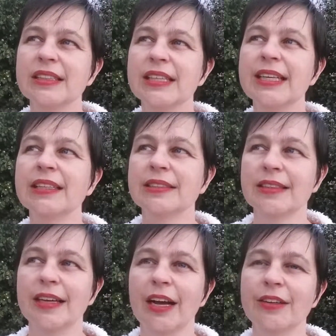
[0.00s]
yet
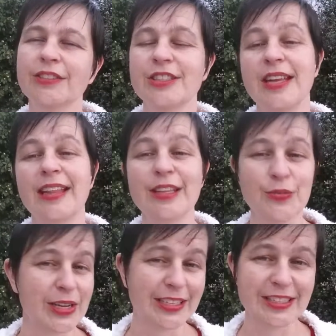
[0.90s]
I've just had the
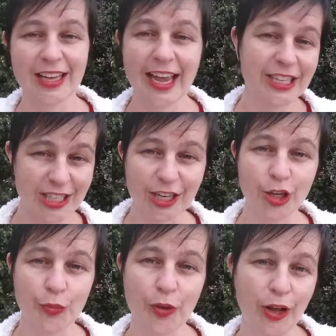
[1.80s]
awareness that actually
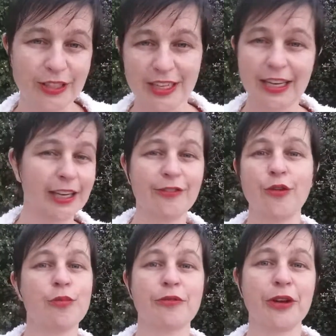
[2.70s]
could apply to any
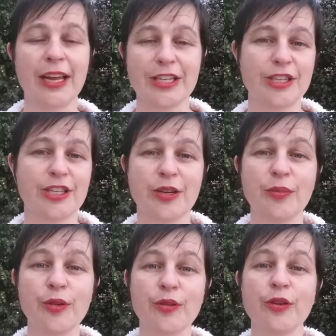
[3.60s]
form of relationship,
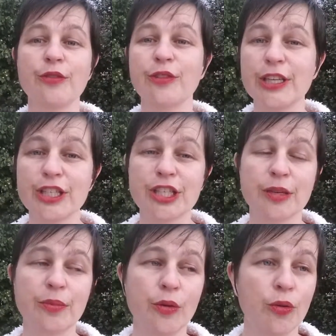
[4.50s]
whether a
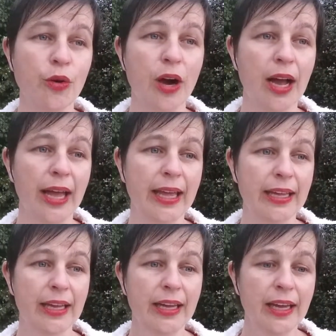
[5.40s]
friendship or
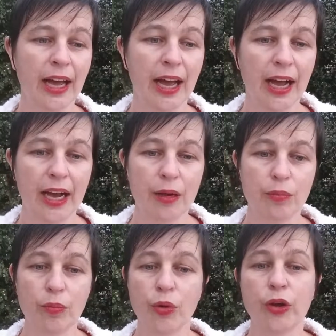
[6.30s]
a
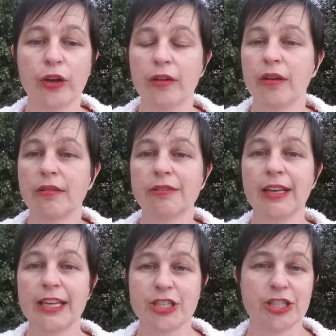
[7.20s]
work
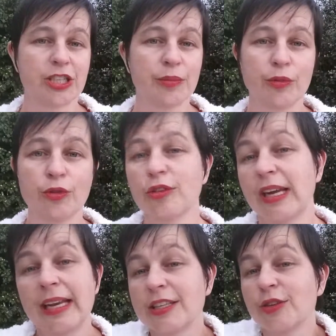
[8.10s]
relationship or
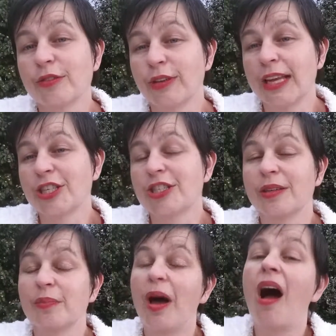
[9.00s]
any sort of
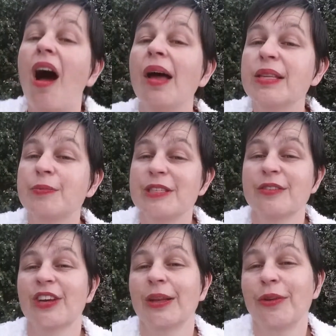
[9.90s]
relationship. But I
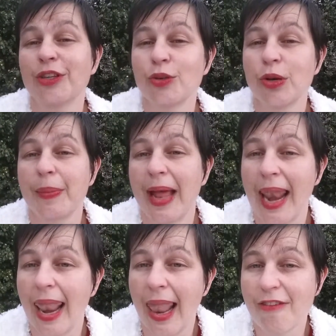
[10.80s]
specifically want to talk
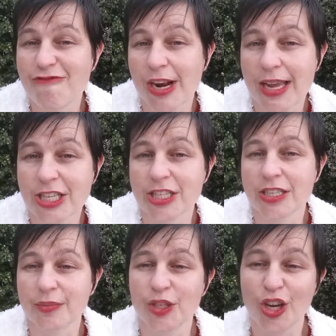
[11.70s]
about love
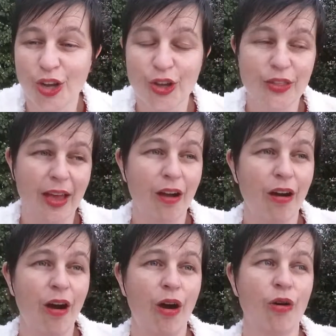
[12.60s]
relationships. You know, that
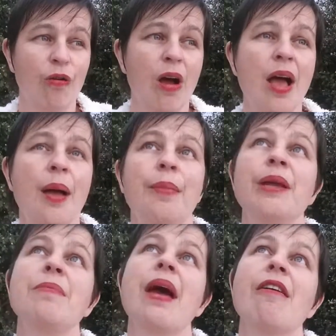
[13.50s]
whole
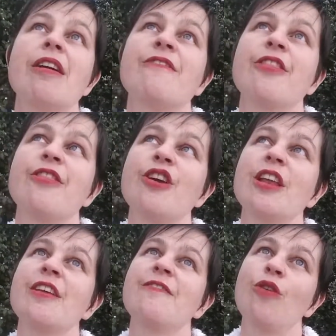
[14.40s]
been married for
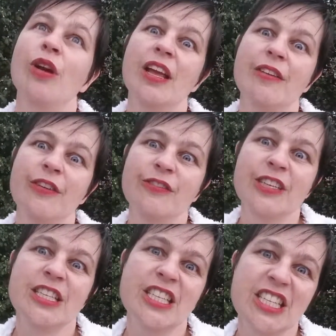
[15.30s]
30, 40,
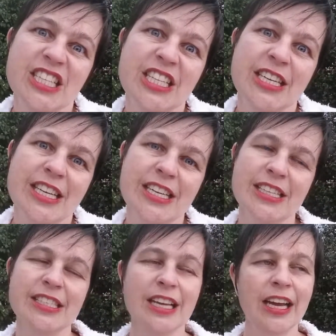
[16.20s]
50, 60
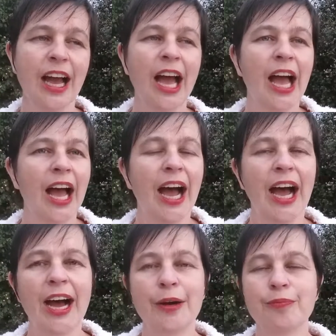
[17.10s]
years.
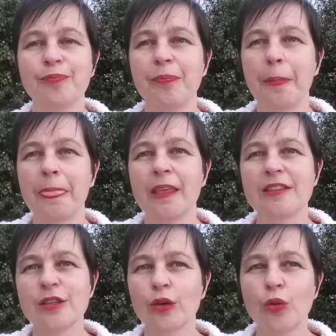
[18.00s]

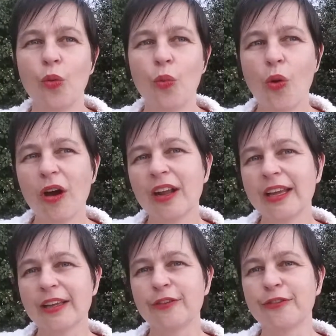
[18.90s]
So what
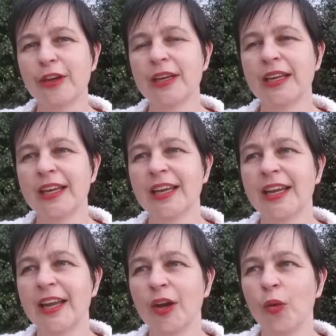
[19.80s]
if
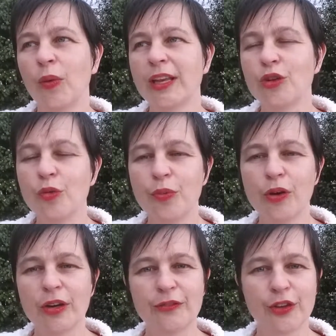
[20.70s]
when your
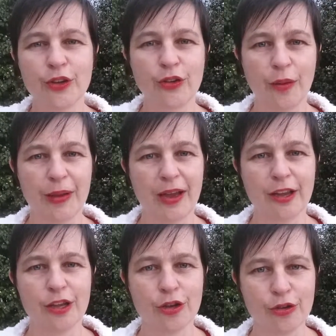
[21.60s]
point of view about
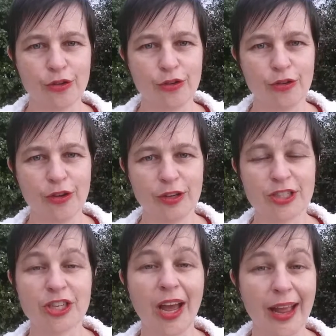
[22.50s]
you
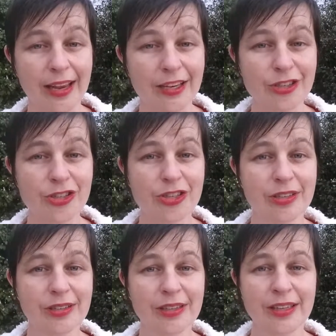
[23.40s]
changed,
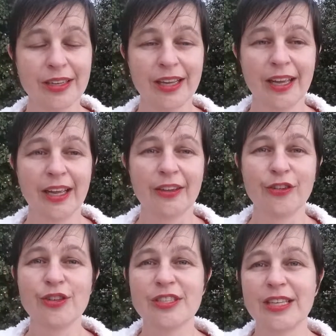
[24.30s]
if
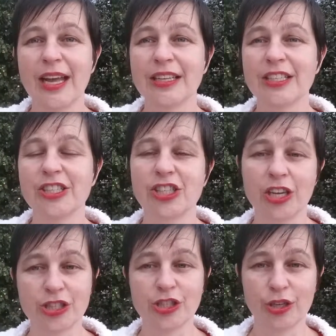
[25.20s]
you start to
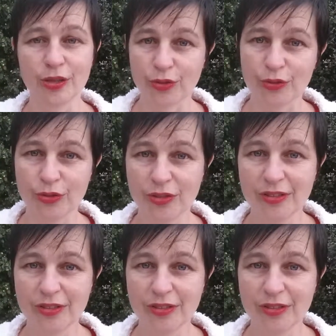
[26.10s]
judge you,